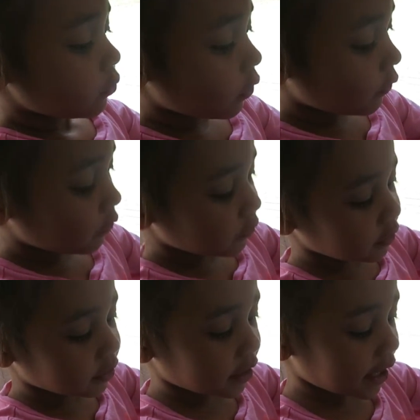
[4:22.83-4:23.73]
with
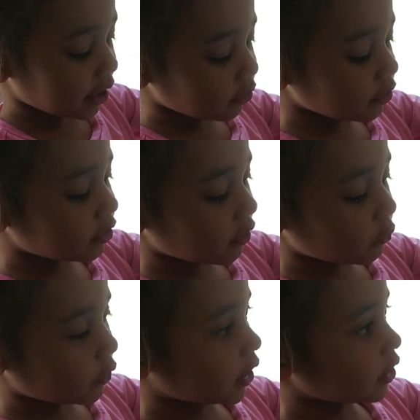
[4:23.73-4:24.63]
carrots
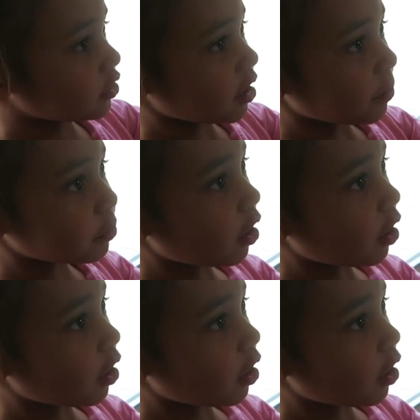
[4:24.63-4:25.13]
and ranch and